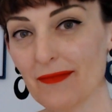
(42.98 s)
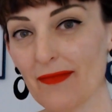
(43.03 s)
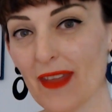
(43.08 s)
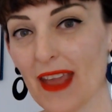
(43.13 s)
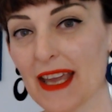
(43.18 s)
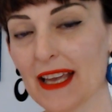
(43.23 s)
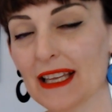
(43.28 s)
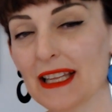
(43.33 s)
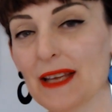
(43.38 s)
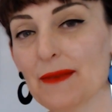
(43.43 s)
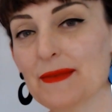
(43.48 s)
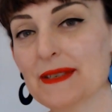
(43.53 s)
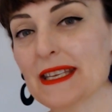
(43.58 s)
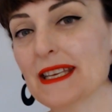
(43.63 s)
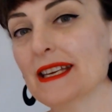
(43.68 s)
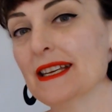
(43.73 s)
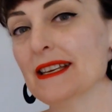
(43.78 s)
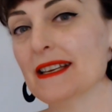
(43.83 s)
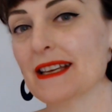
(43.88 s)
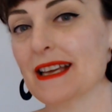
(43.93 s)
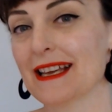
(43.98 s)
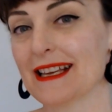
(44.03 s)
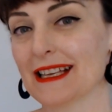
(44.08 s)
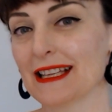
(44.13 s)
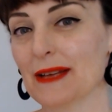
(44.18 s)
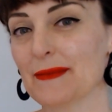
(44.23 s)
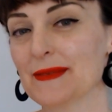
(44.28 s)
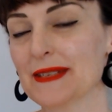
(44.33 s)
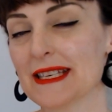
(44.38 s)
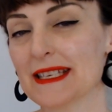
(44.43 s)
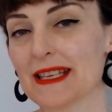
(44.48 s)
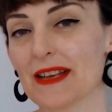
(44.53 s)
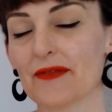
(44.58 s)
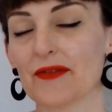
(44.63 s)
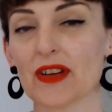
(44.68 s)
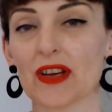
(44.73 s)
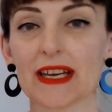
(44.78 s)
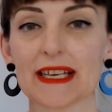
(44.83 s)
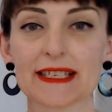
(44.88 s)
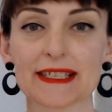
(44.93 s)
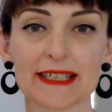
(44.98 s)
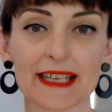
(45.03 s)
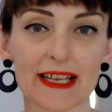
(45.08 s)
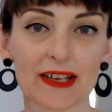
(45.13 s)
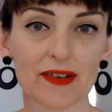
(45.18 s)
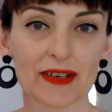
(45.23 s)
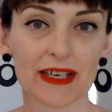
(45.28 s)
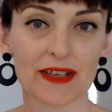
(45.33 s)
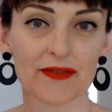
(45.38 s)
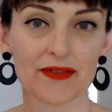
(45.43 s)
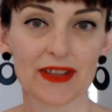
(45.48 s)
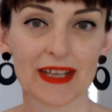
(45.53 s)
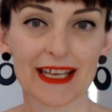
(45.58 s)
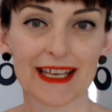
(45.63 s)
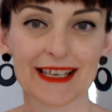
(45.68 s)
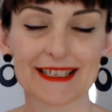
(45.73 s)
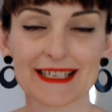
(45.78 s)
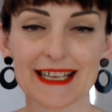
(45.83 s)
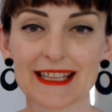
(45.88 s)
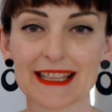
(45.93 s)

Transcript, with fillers: Eclipses are very secretive things,